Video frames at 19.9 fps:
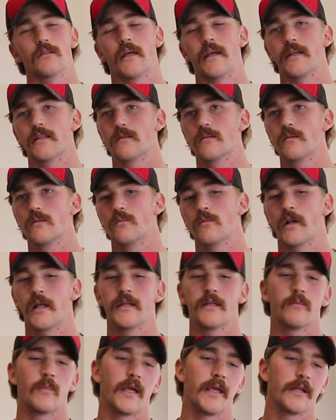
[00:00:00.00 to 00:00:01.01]
like when I
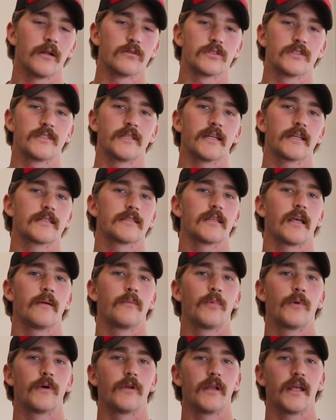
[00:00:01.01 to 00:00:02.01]
did my 806, I
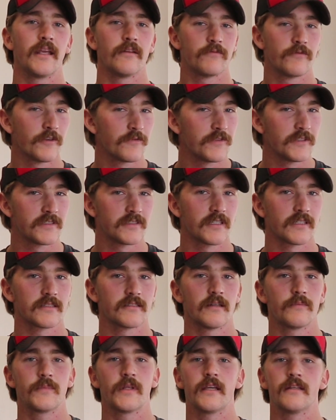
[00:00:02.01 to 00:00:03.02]
put 856
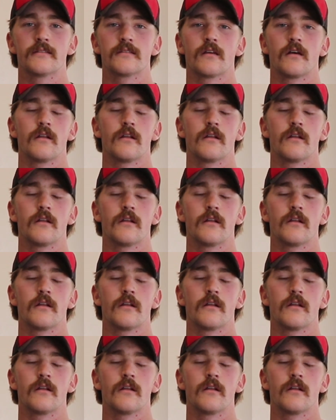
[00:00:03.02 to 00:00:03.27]
updates